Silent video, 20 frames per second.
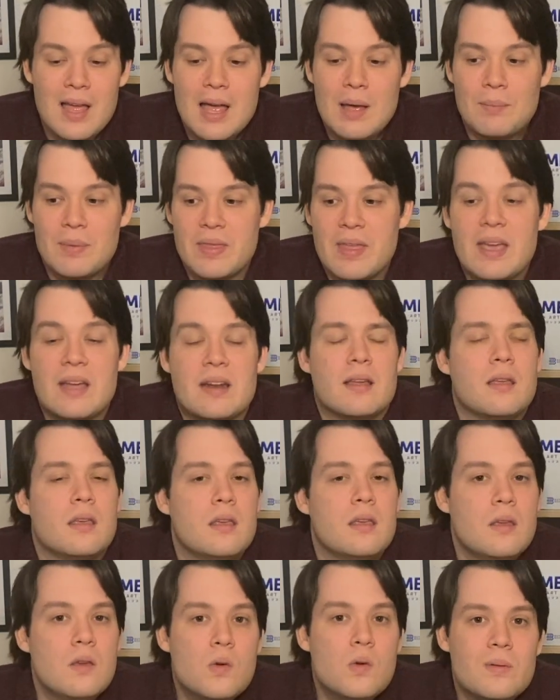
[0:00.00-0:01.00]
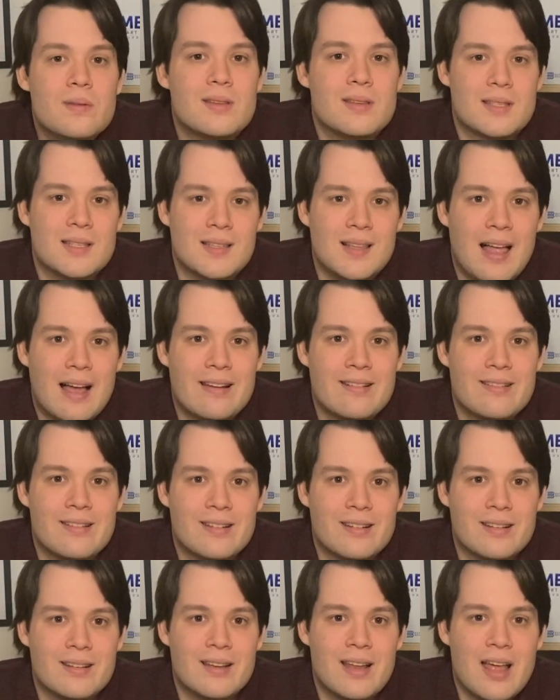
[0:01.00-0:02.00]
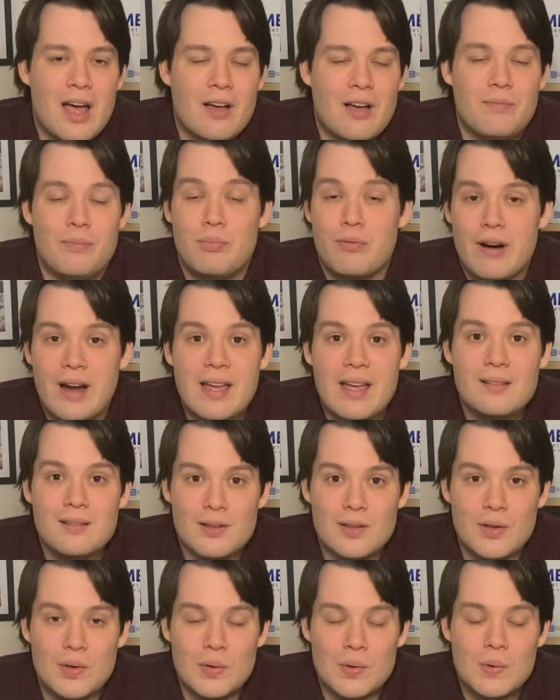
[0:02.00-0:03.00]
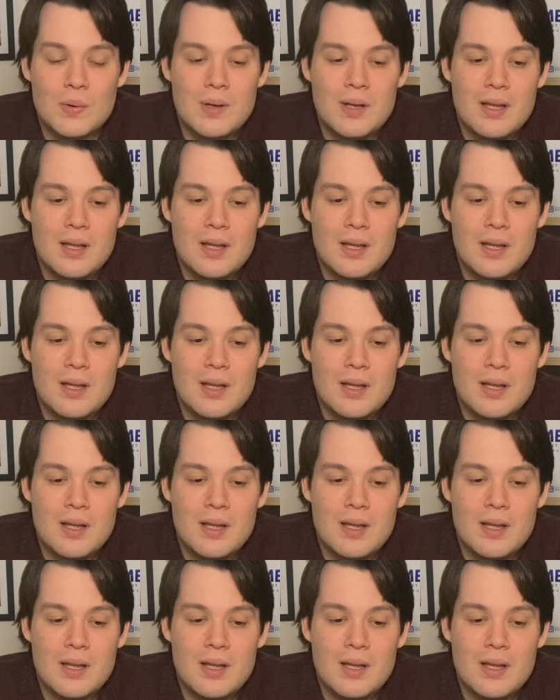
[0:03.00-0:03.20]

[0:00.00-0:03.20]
But they had a huge selection of brand new